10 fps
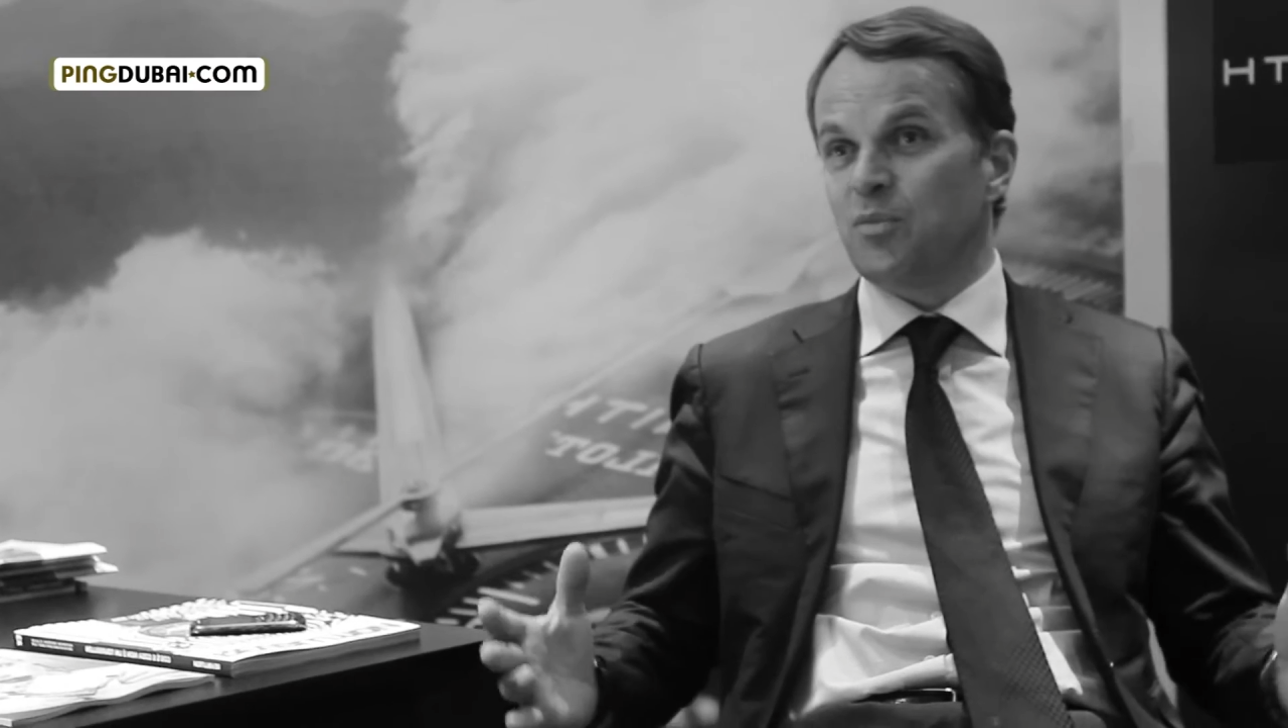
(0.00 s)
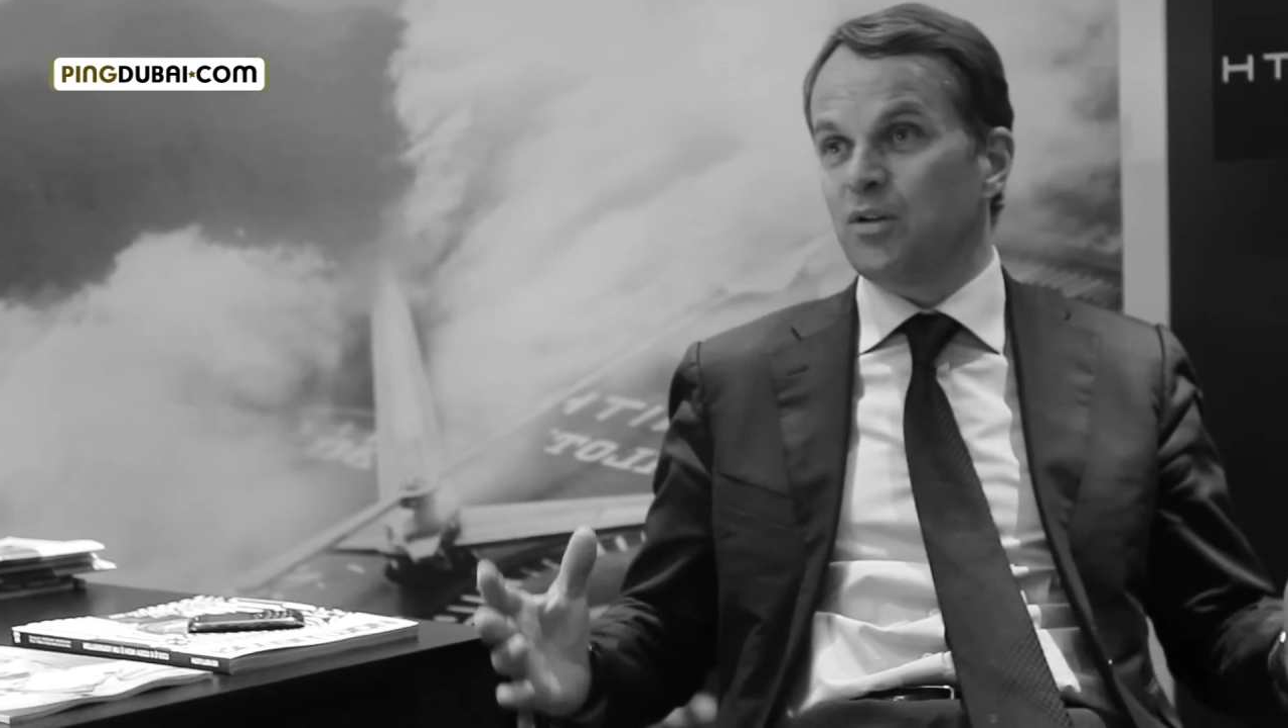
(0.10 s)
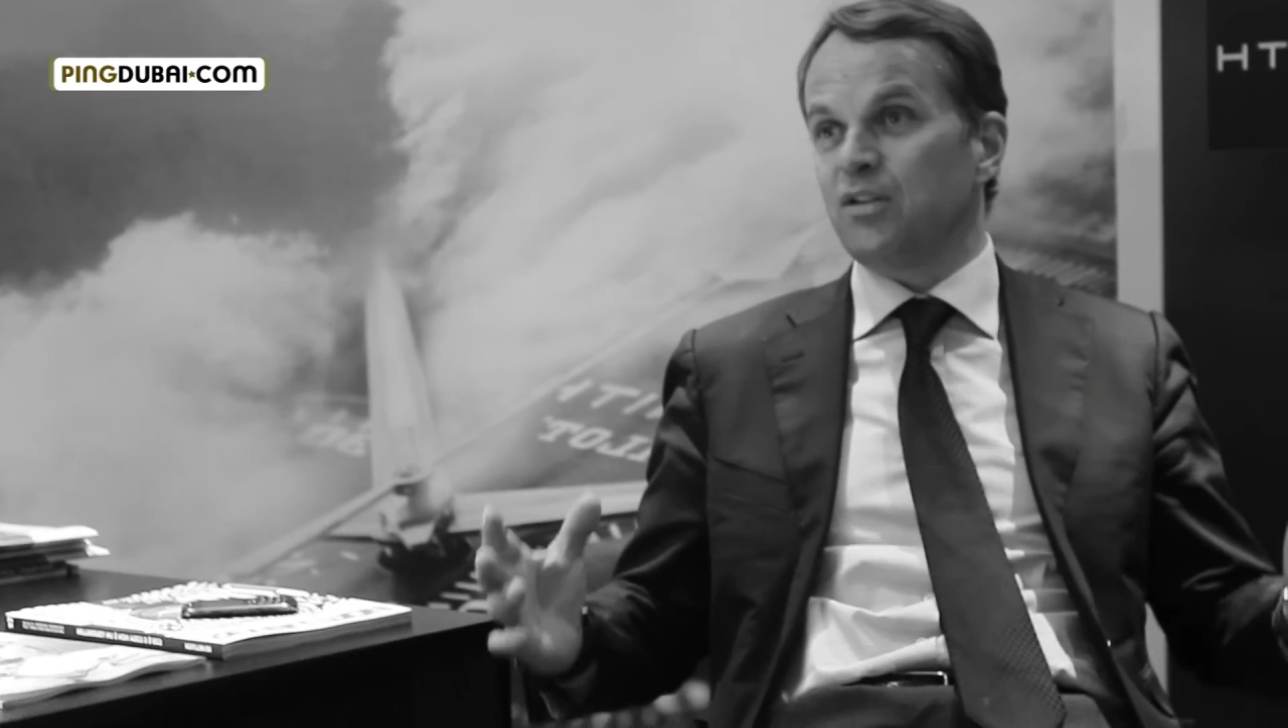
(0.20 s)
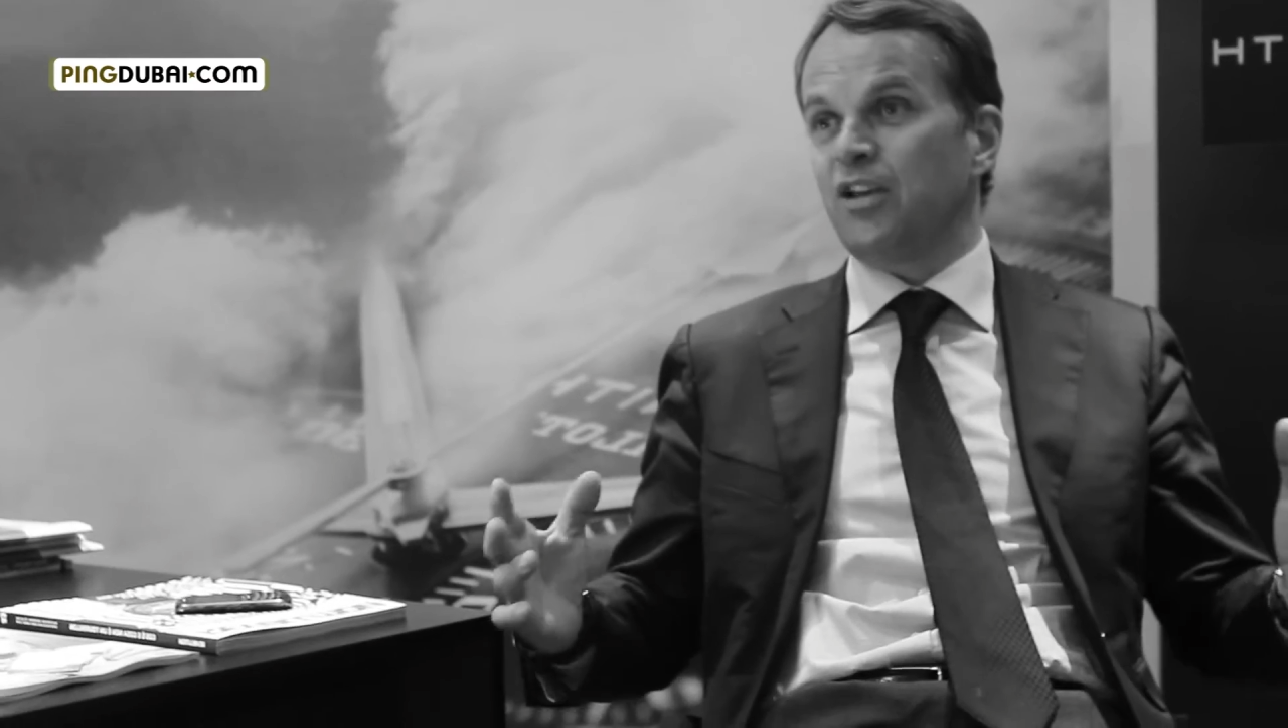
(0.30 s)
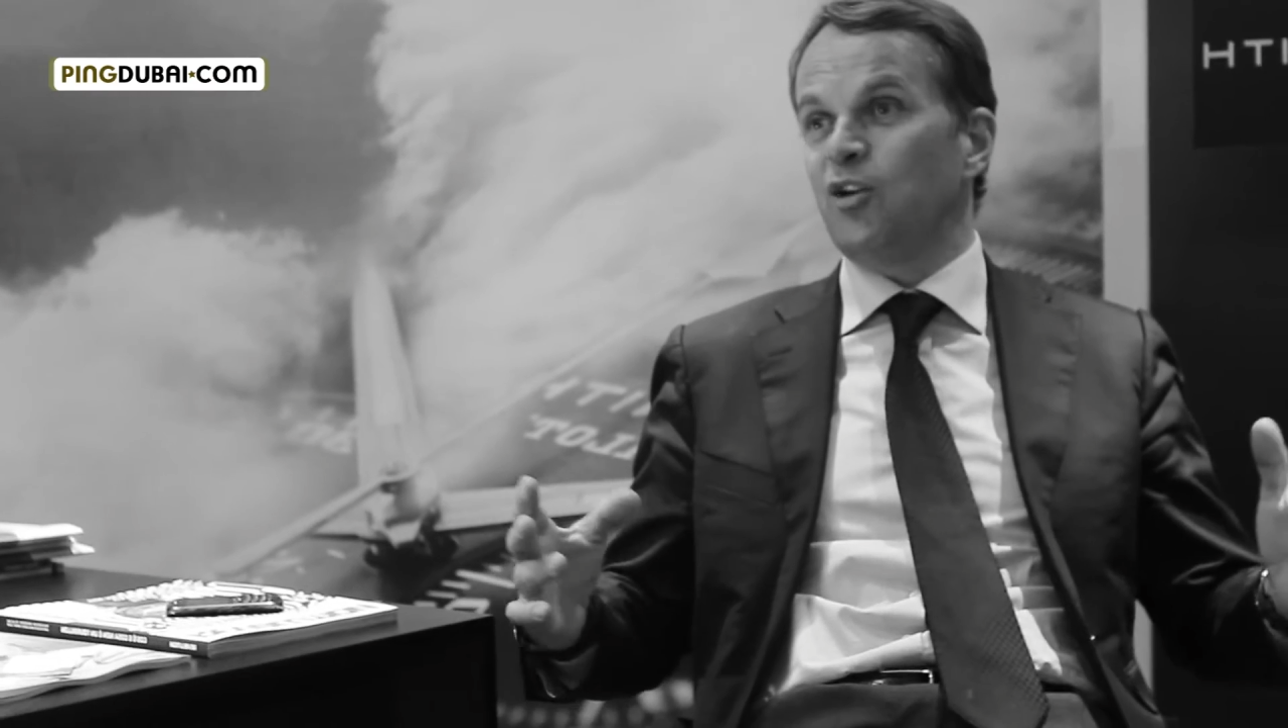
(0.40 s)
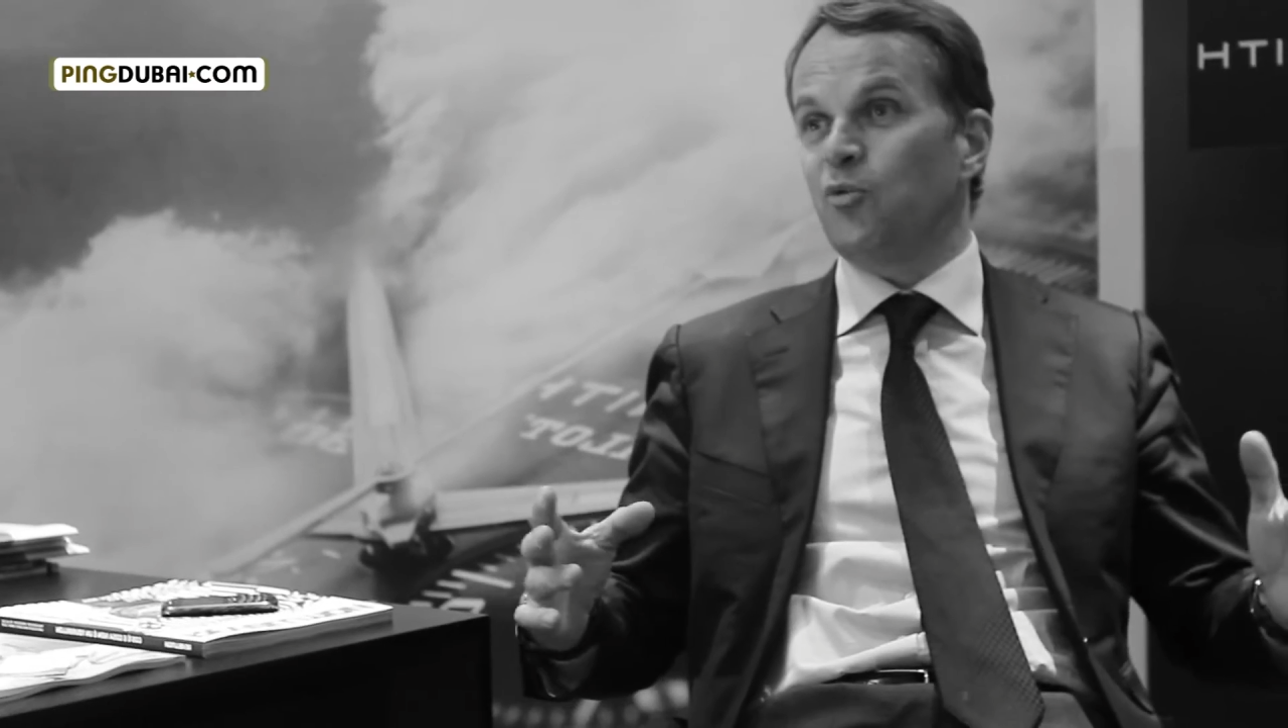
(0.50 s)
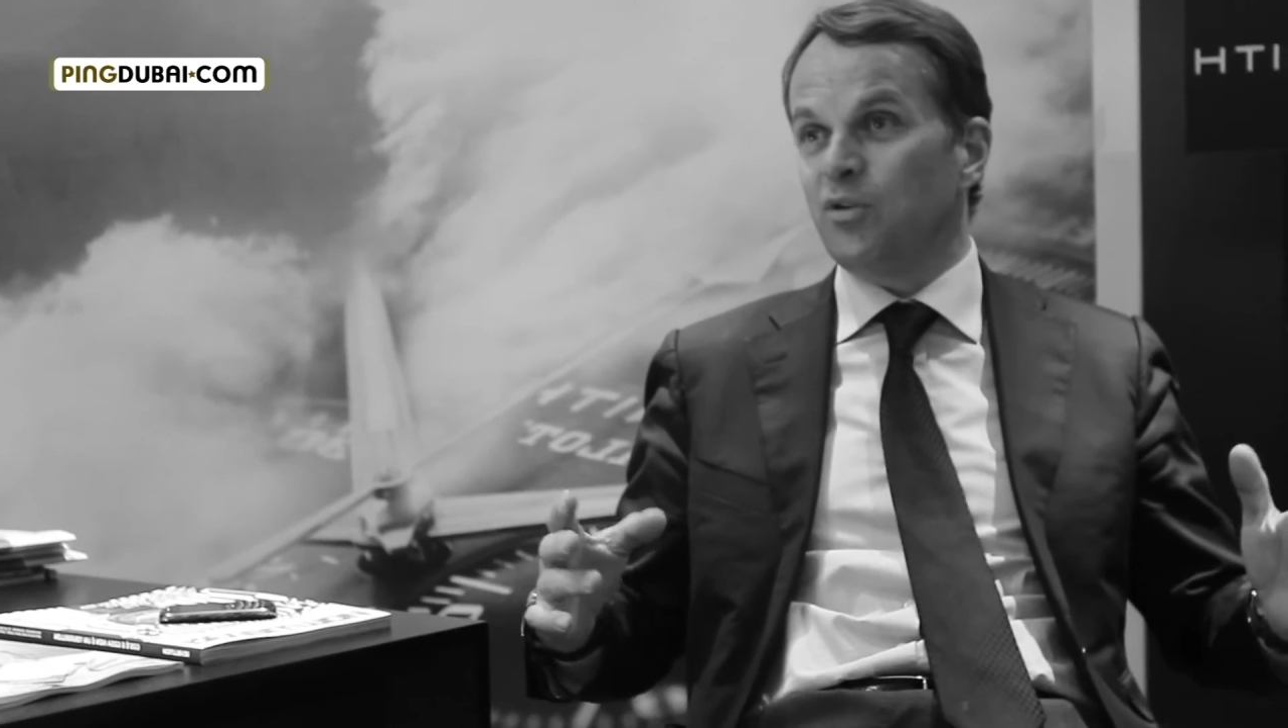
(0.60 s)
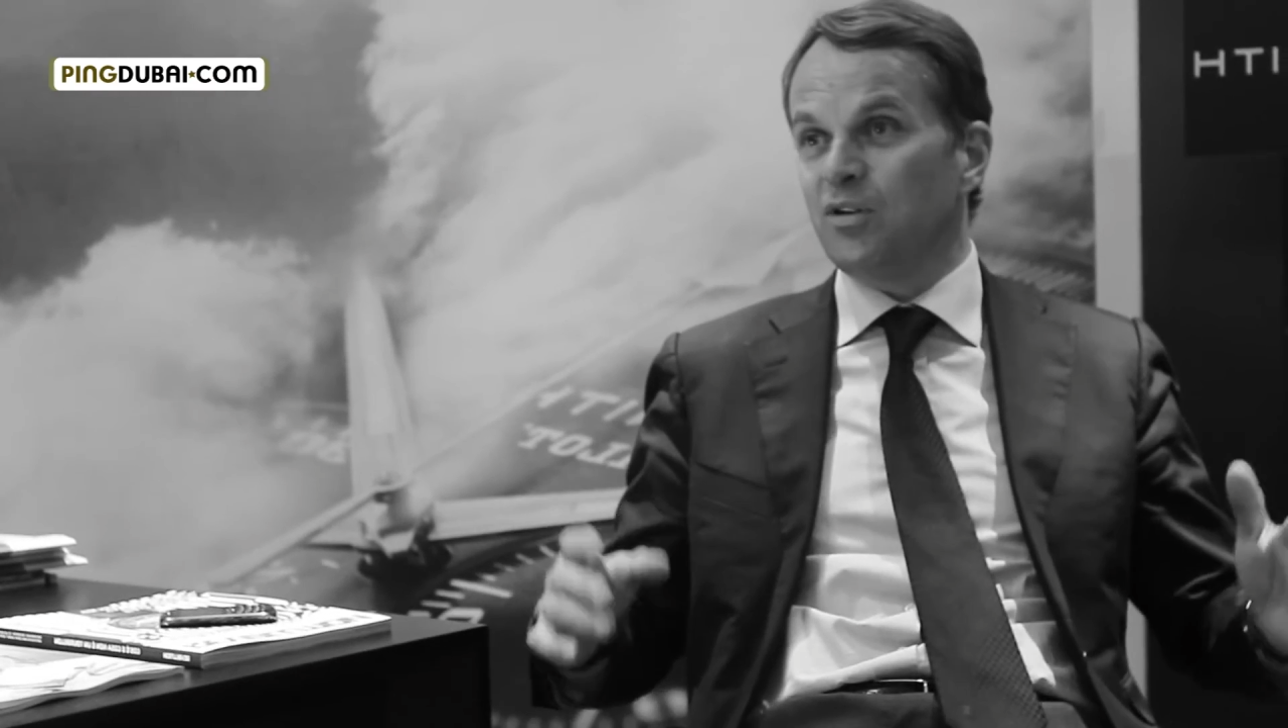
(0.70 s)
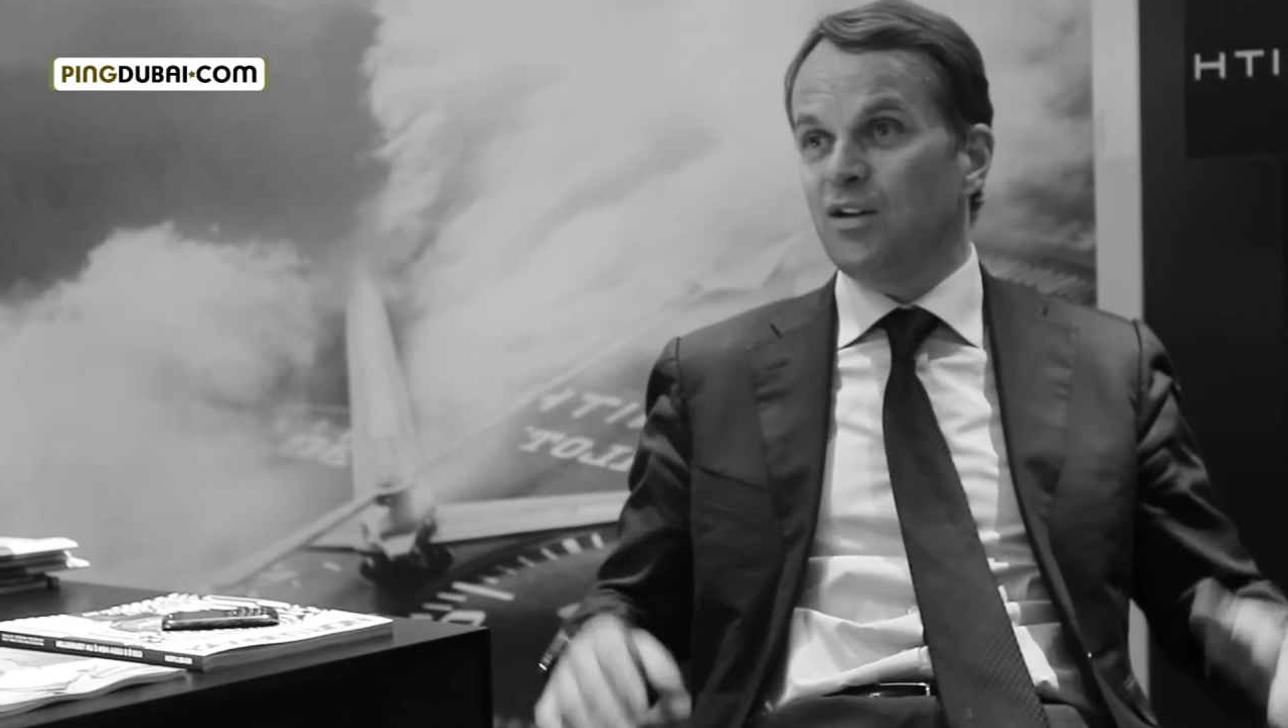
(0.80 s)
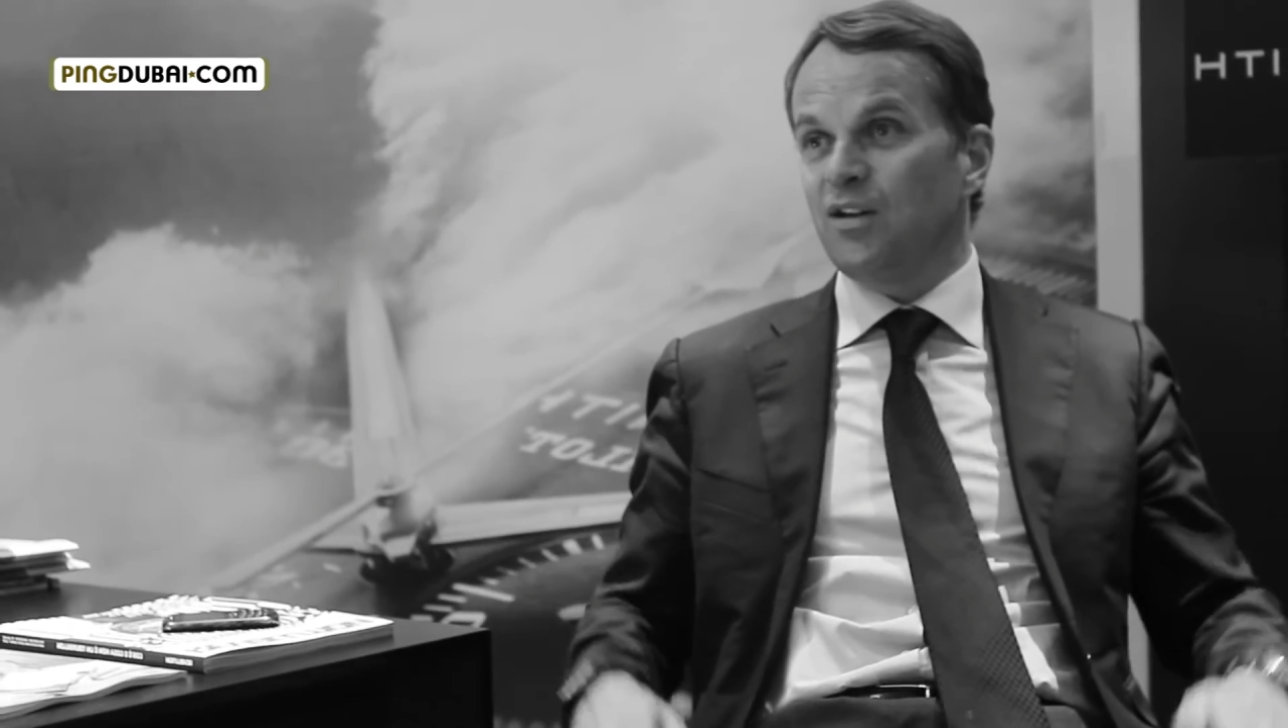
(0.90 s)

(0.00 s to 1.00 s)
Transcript: modern hero,